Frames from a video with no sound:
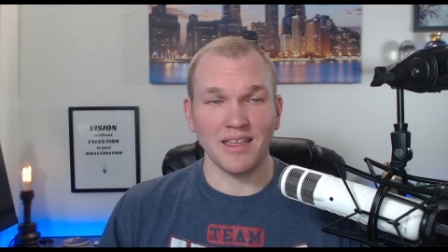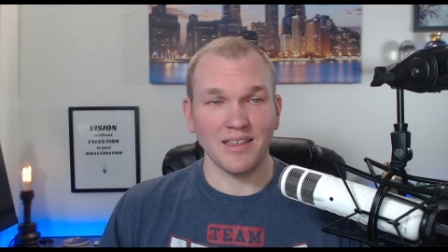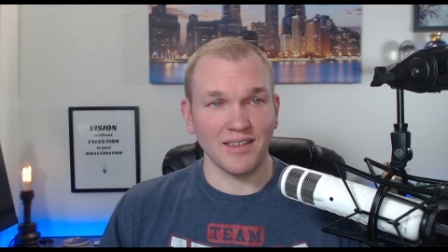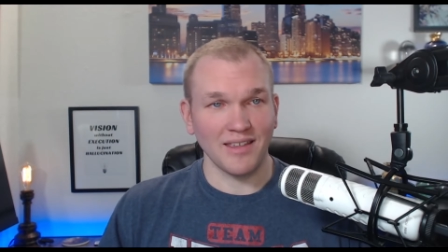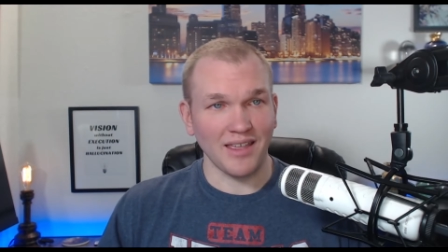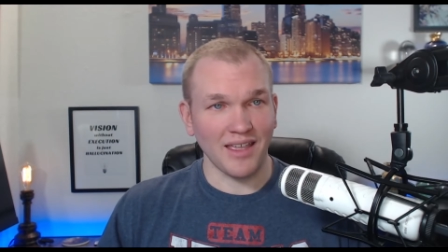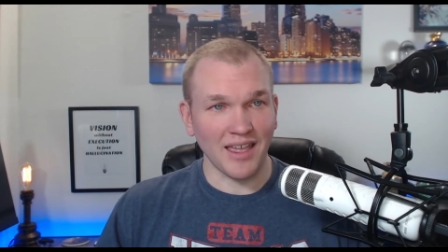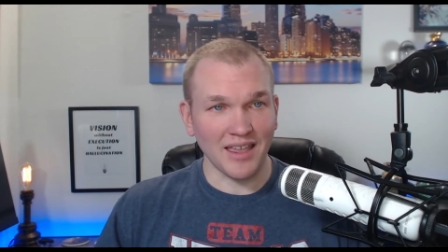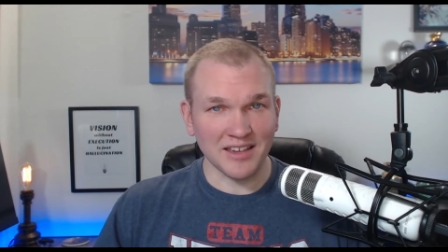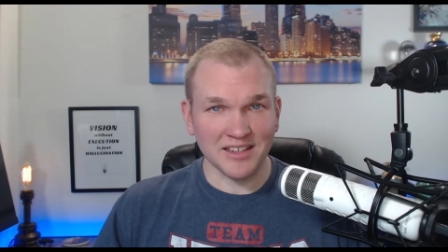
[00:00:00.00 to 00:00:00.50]

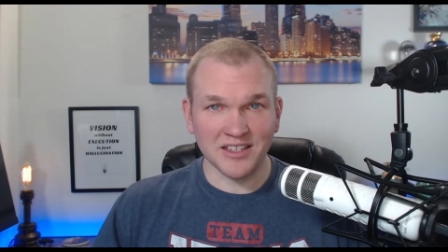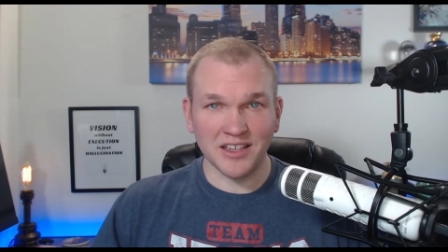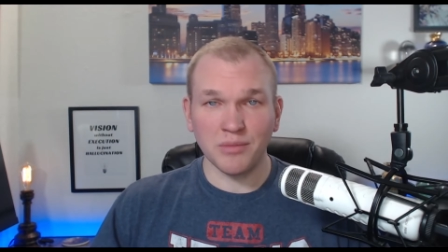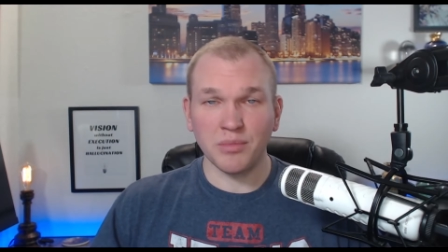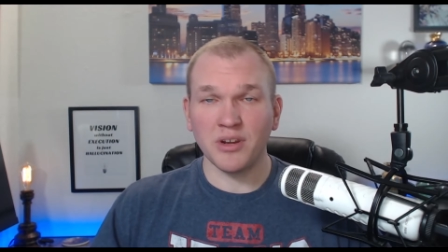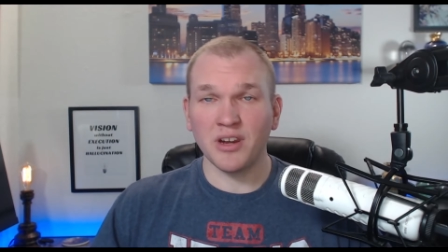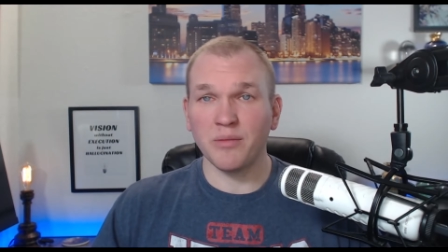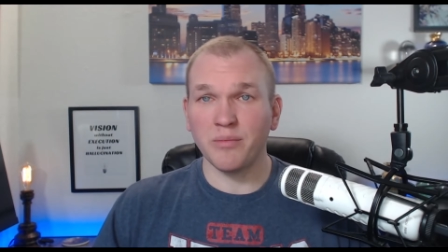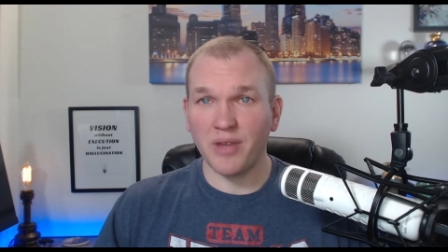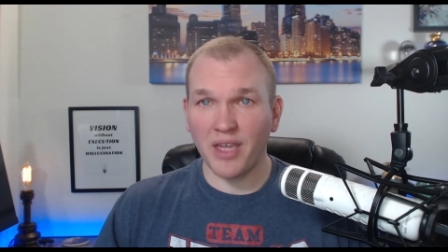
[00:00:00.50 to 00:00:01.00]

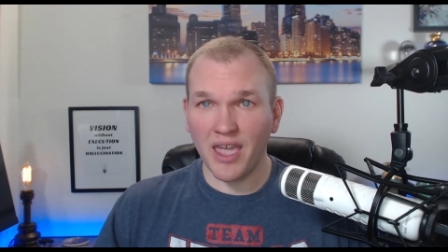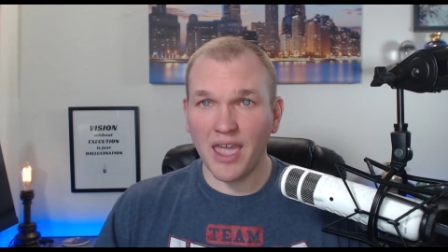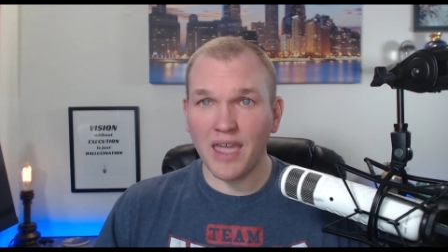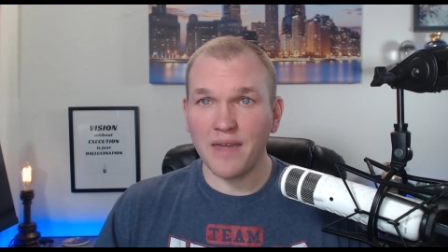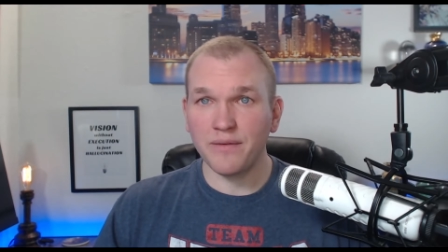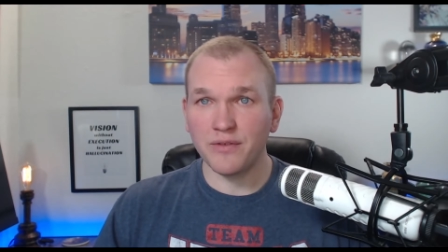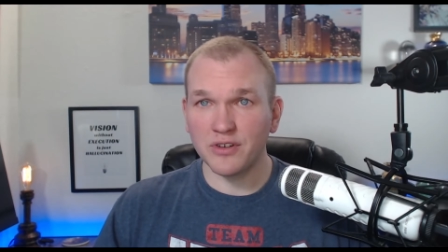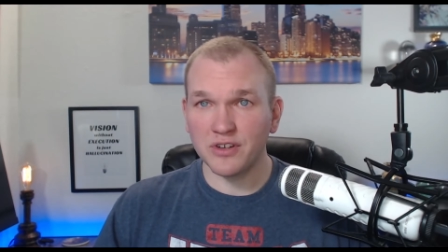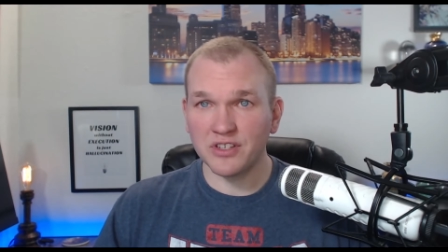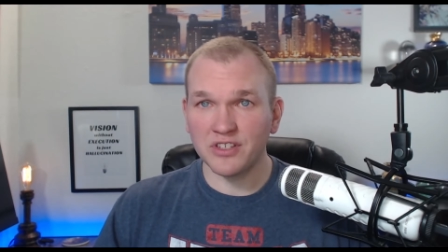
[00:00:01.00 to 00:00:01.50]
exhibiting
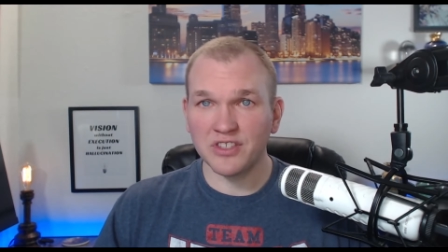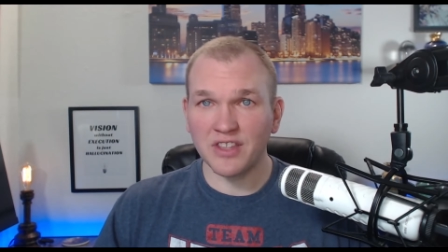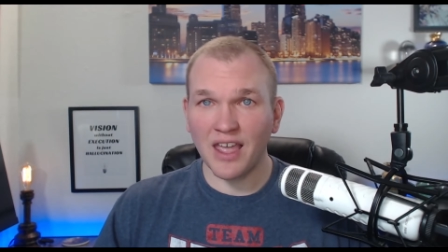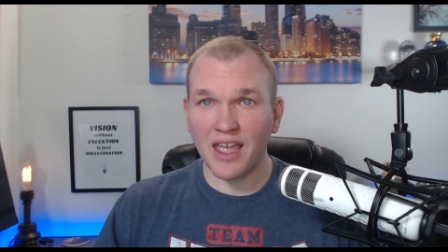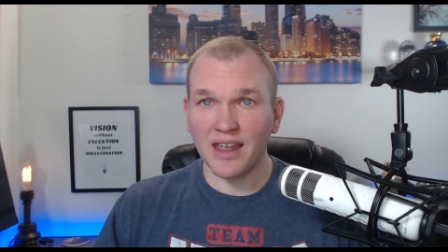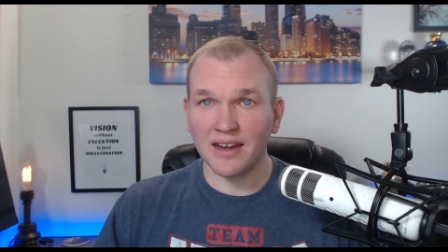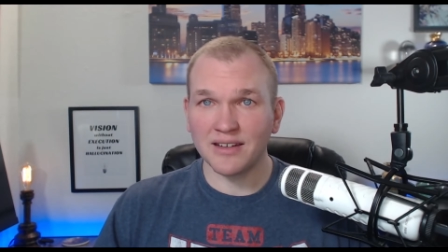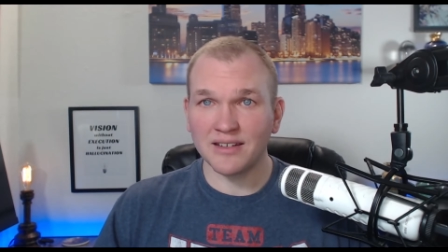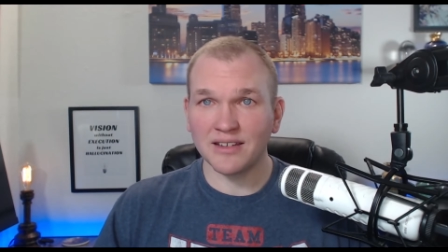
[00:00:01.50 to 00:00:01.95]
behaviors that